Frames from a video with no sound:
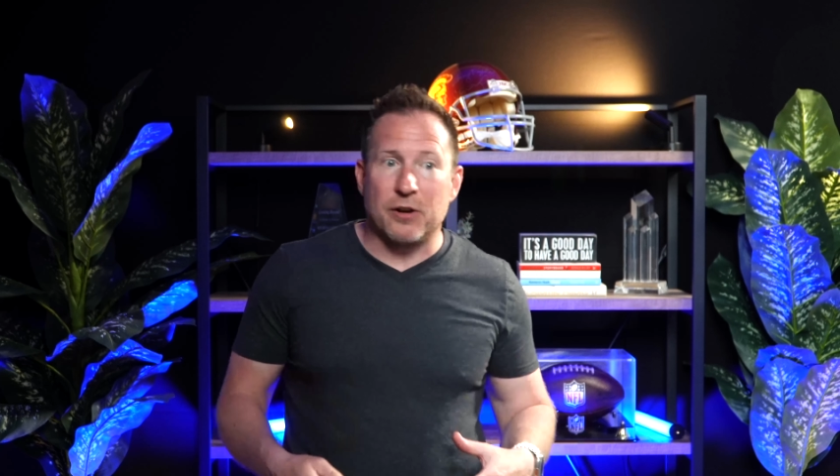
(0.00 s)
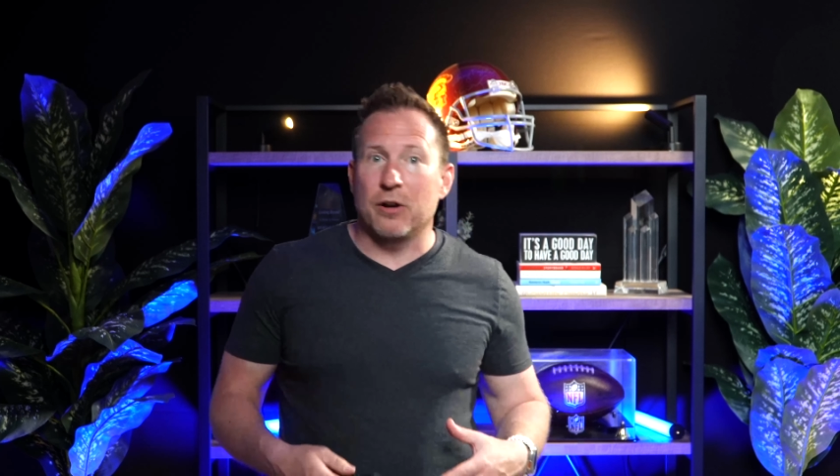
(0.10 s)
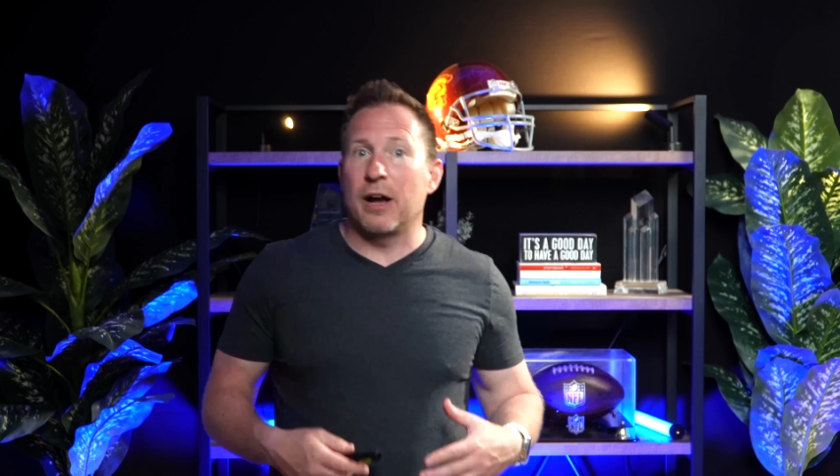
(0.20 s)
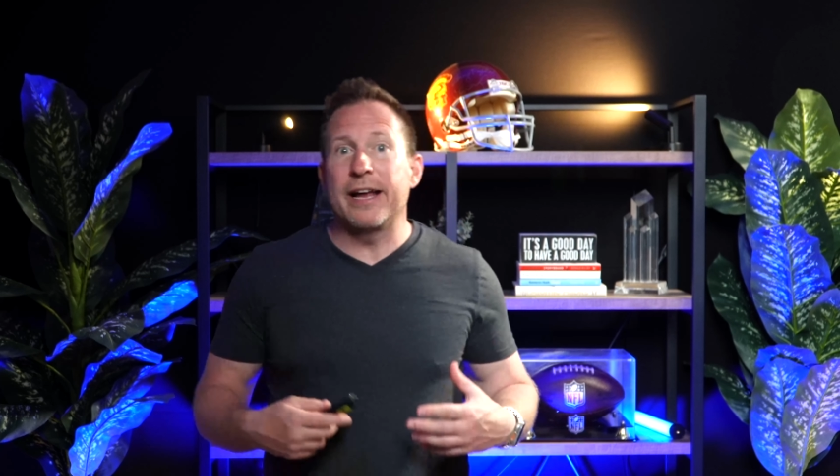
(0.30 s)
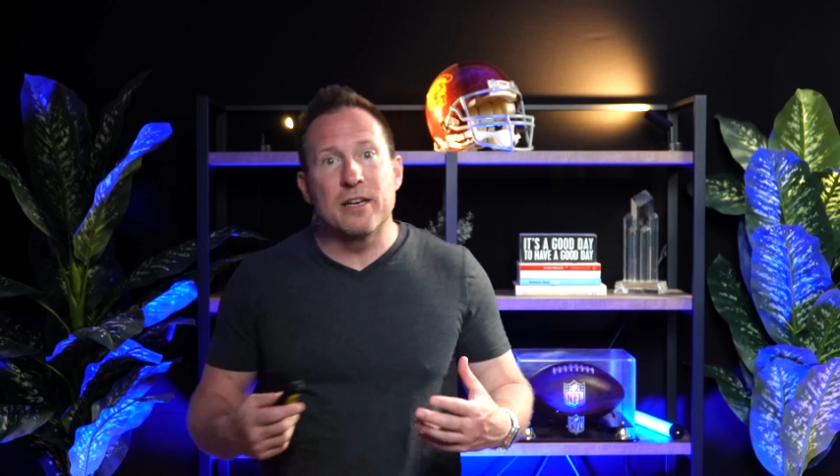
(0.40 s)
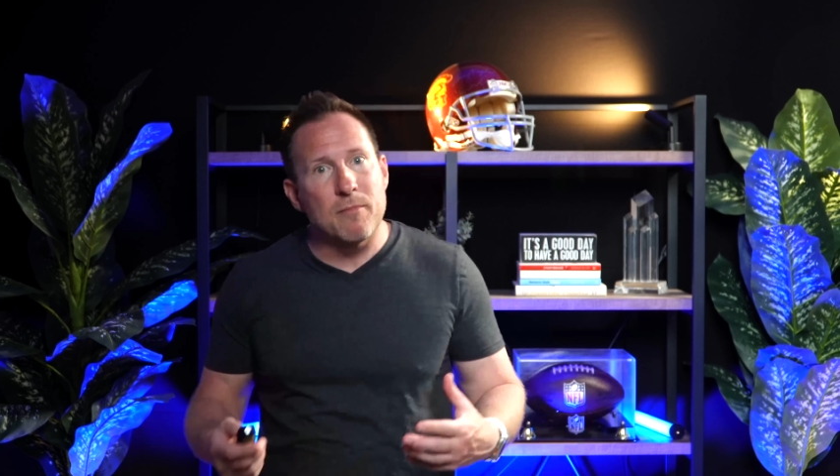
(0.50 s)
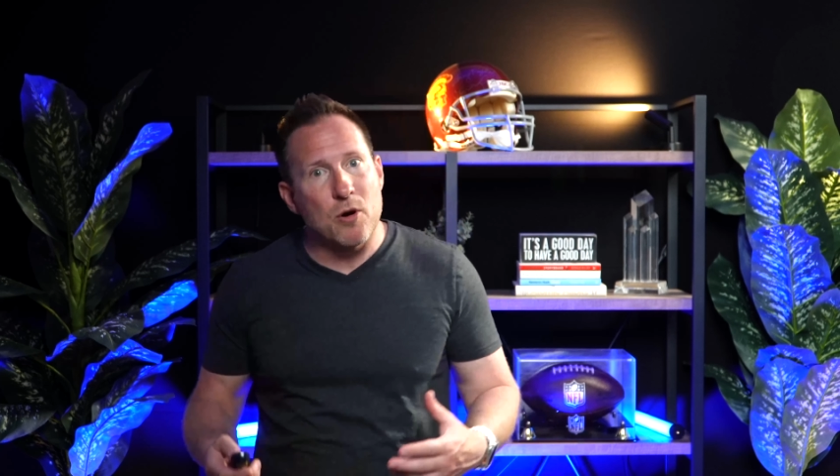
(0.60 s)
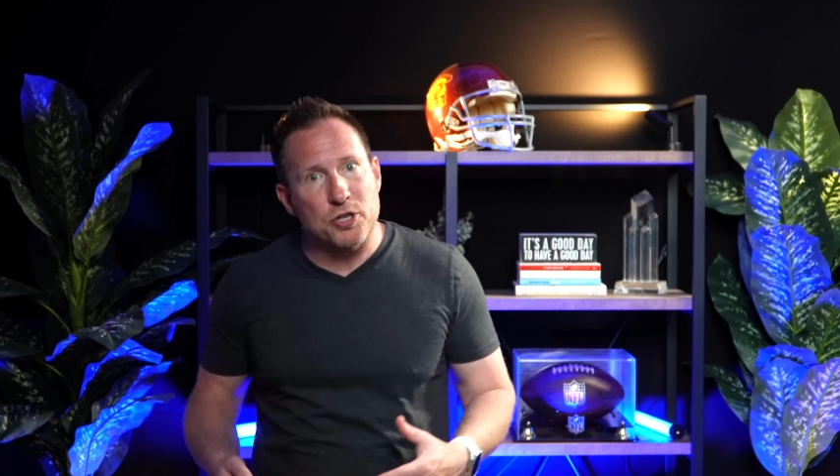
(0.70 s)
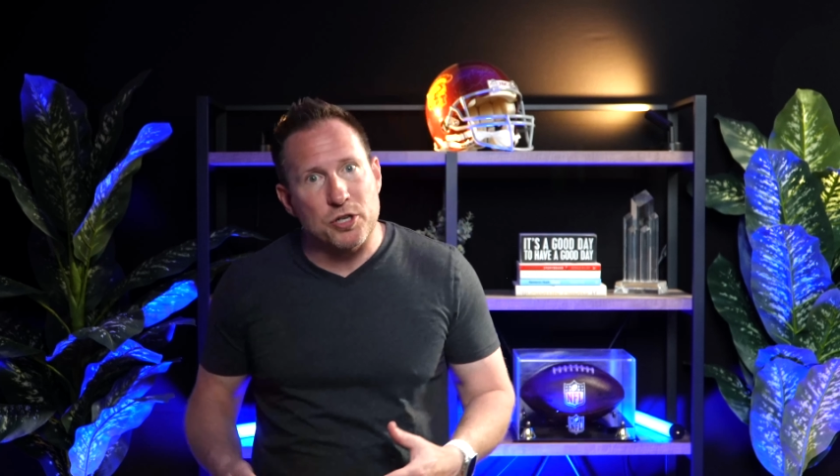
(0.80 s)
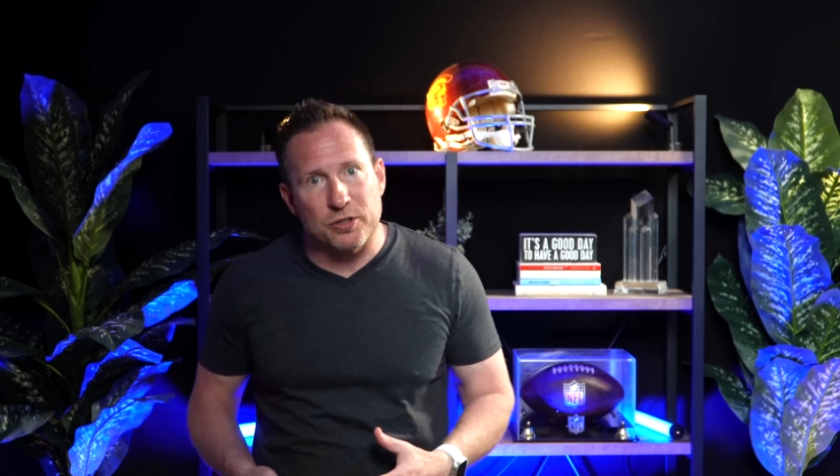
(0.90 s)
or heightened
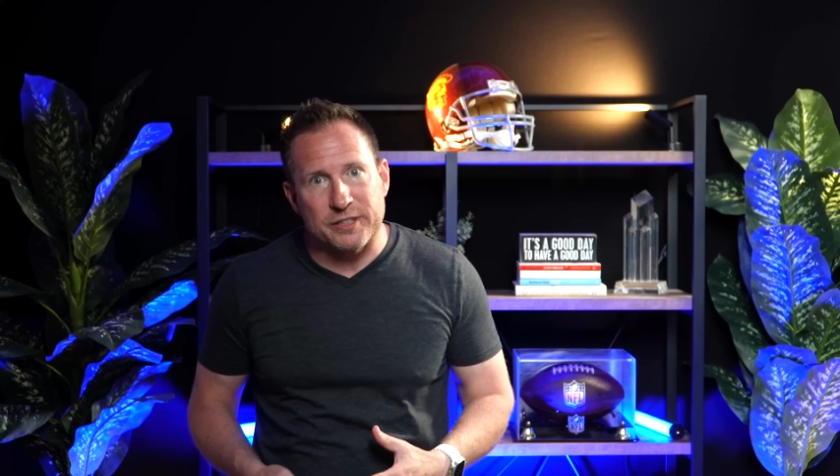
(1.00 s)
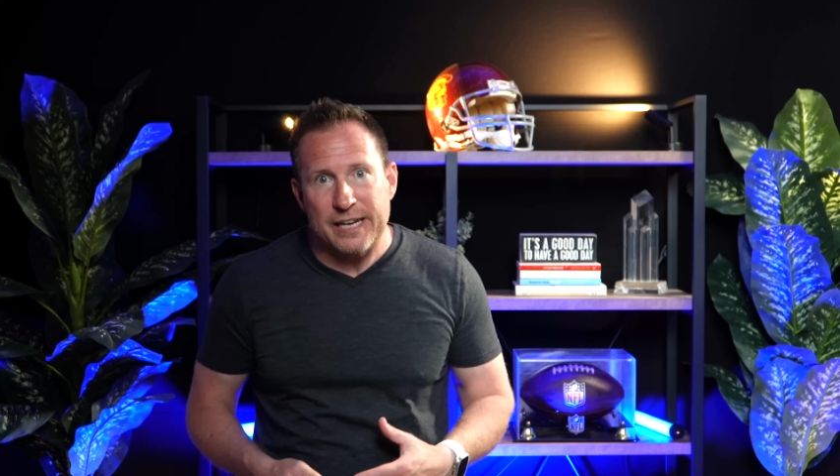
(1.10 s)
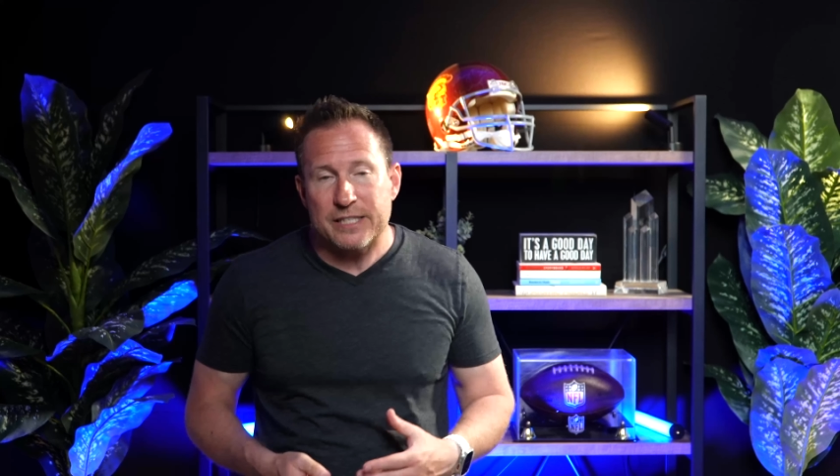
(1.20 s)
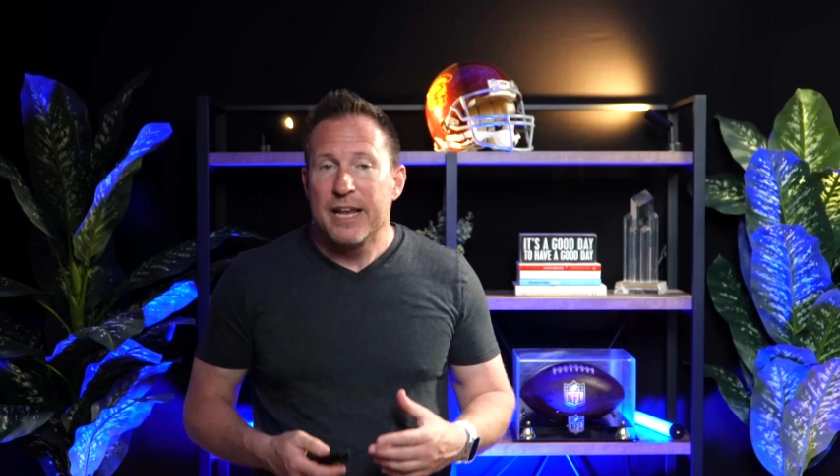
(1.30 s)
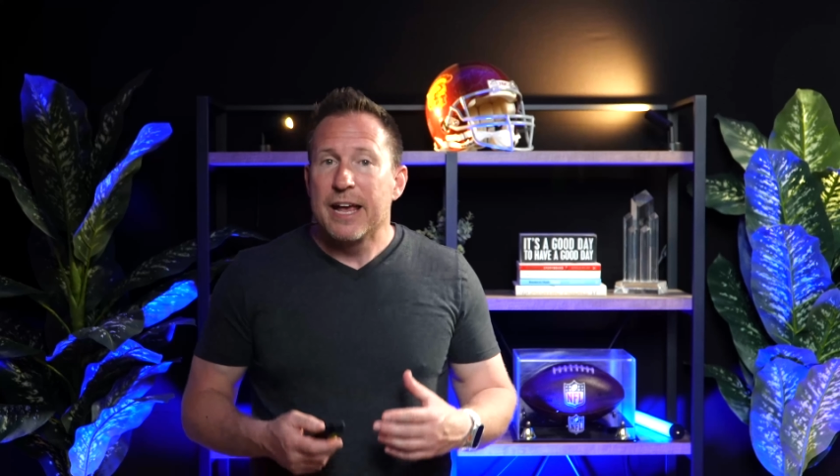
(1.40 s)
emotional states.